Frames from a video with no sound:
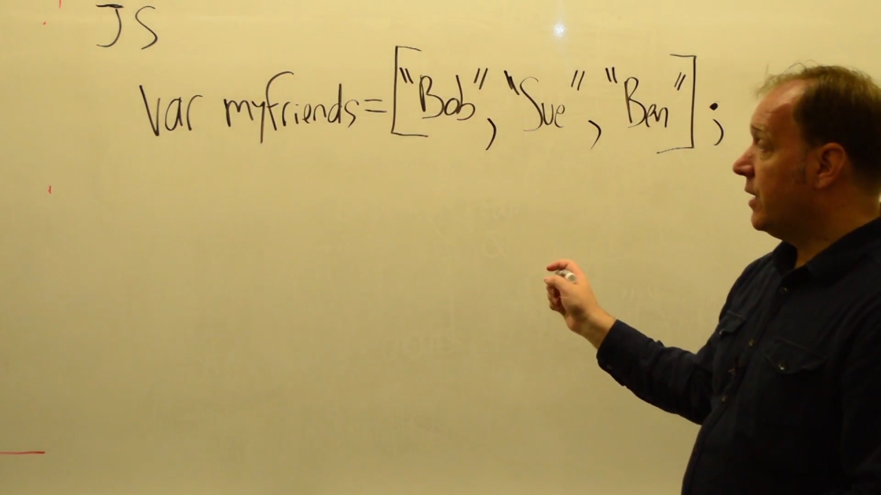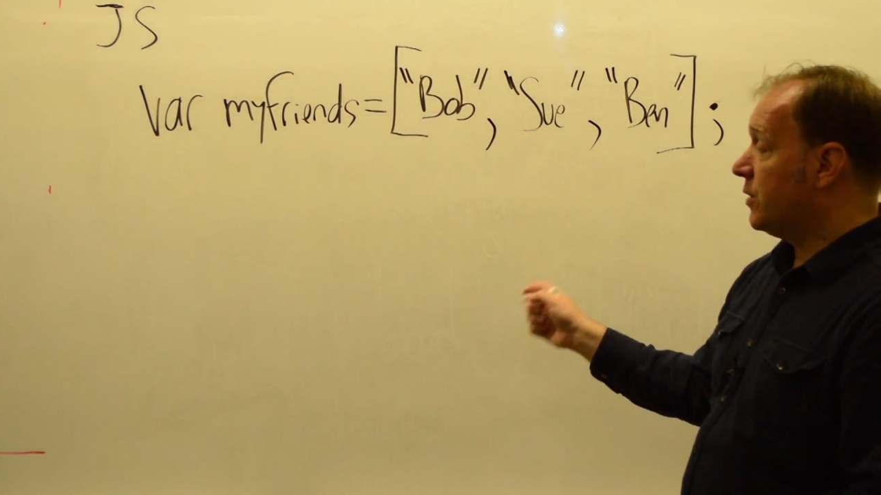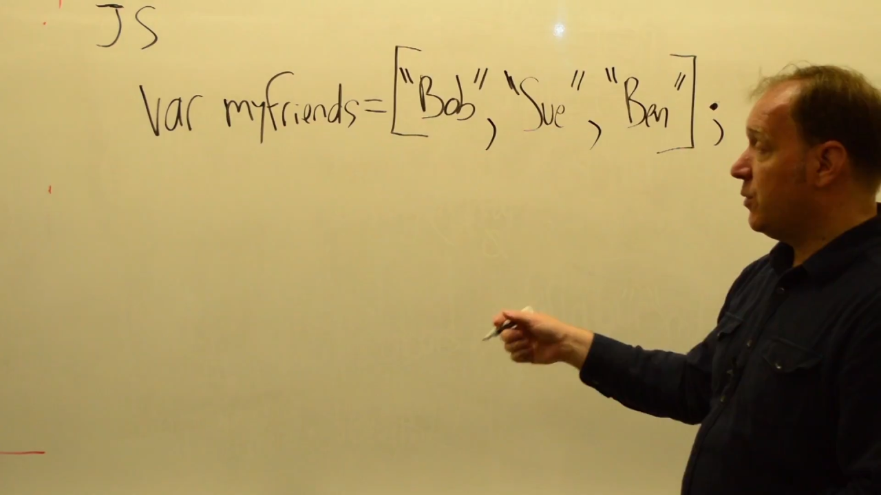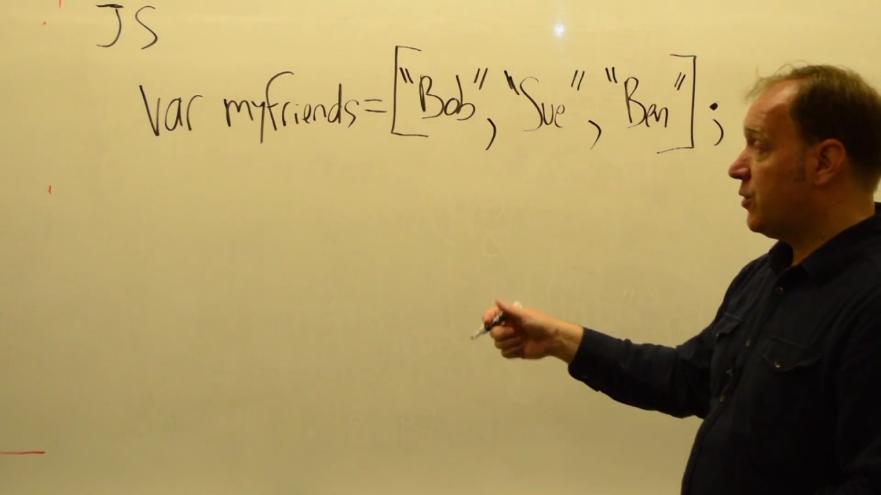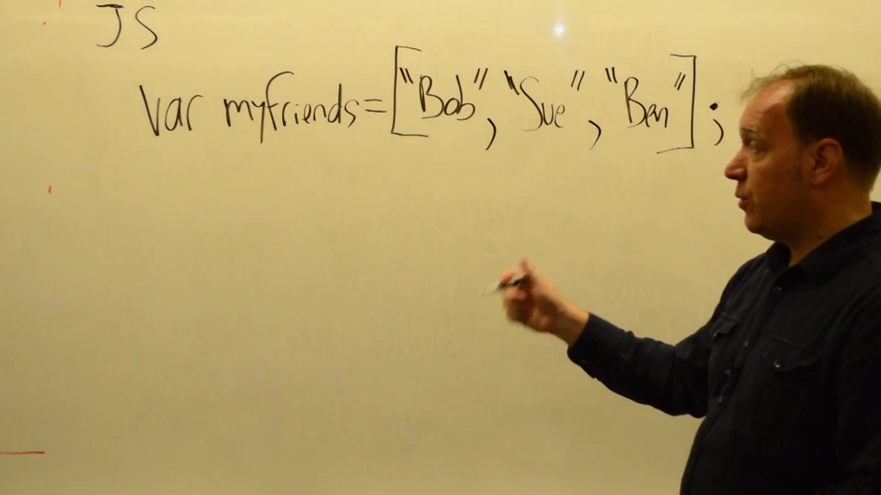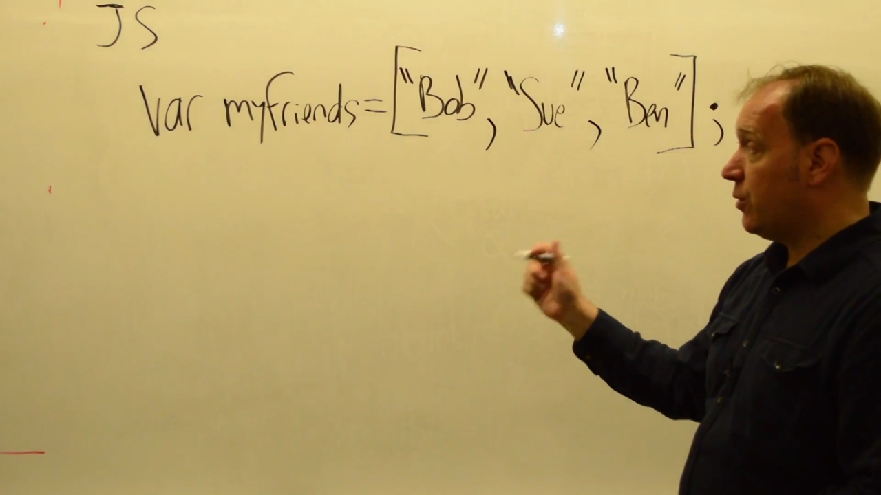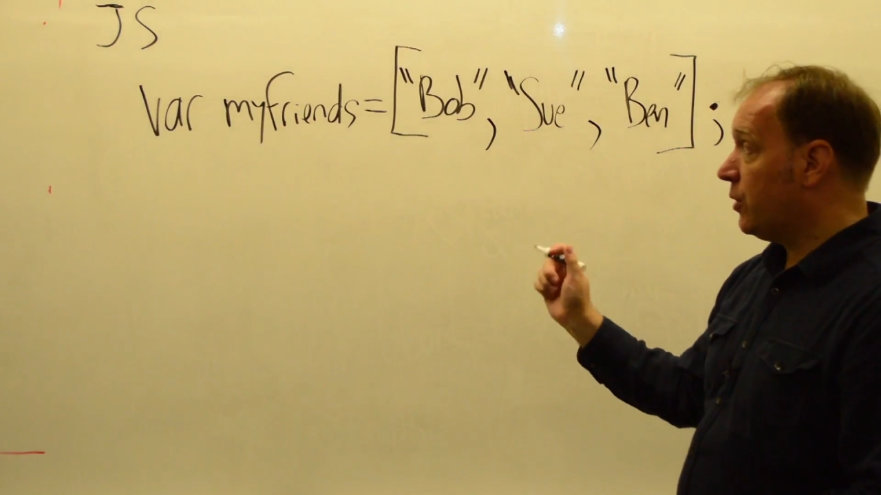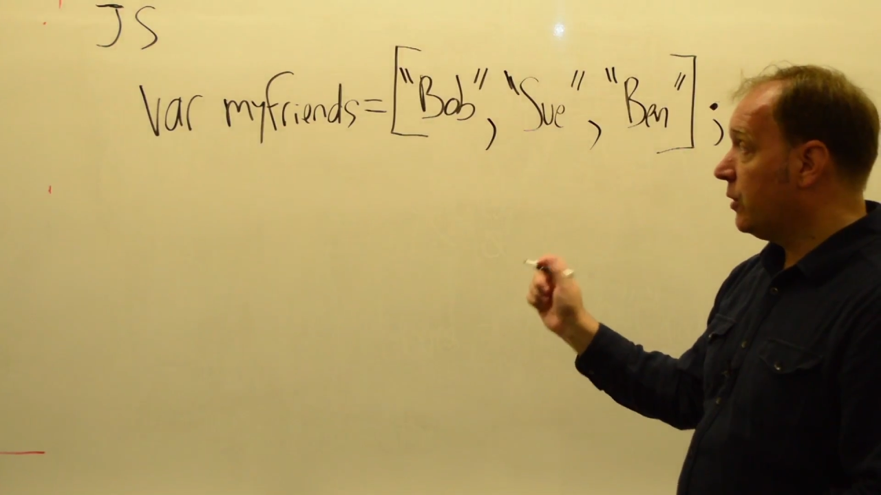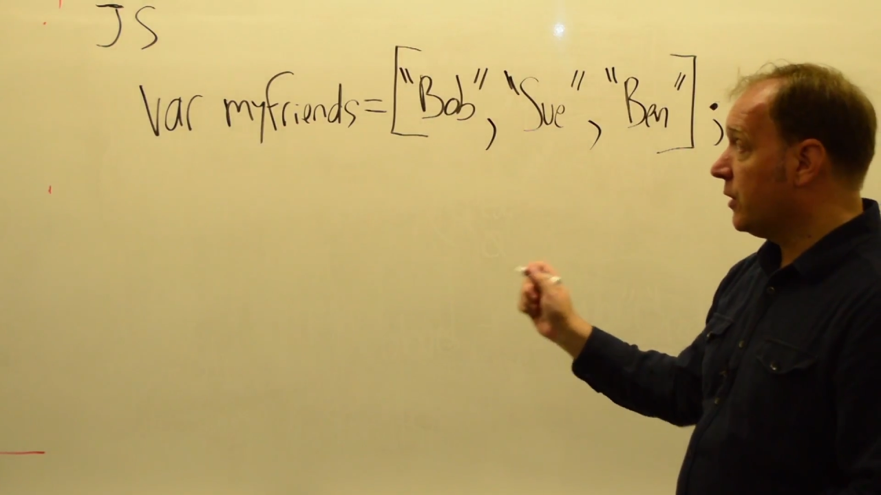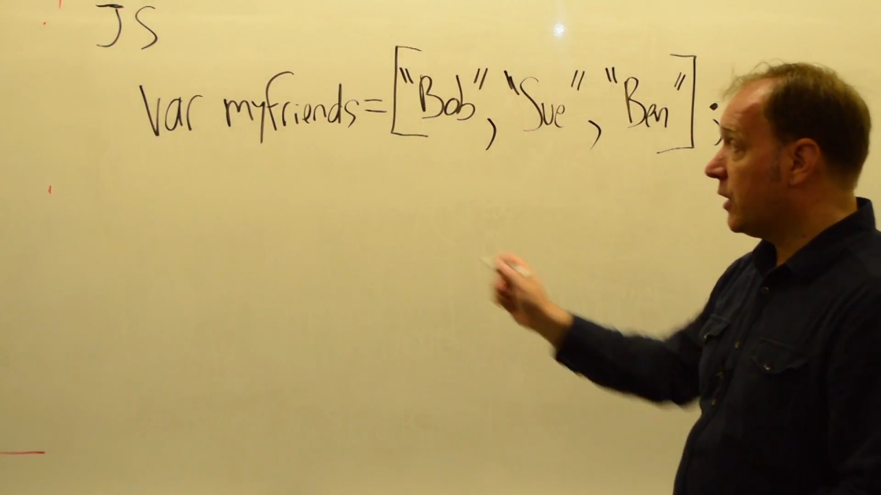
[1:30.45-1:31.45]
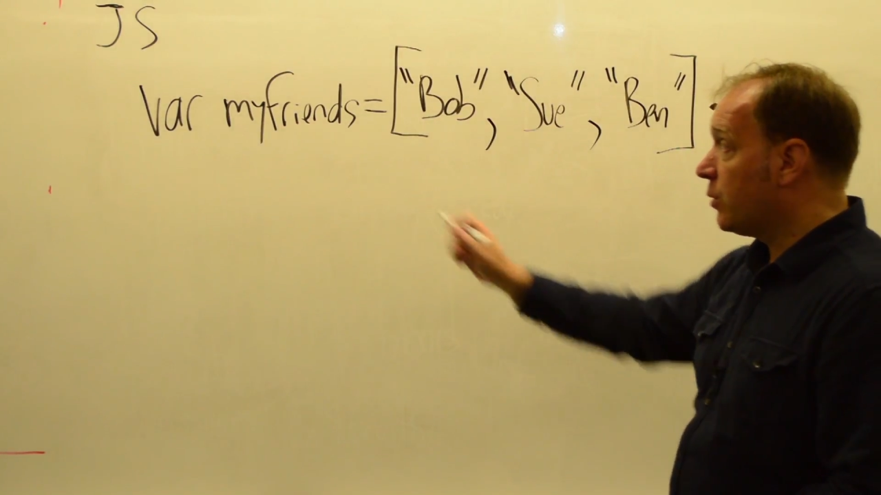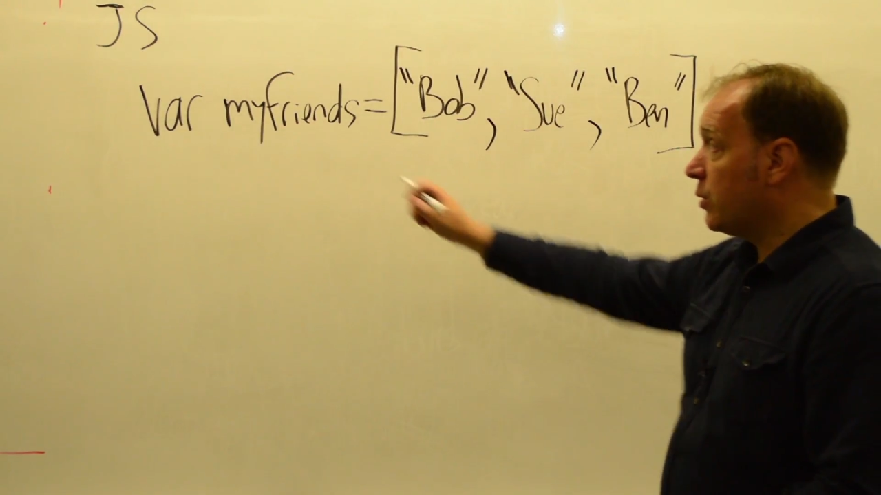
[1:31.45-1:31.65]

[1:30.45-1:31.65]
as we showed earlier,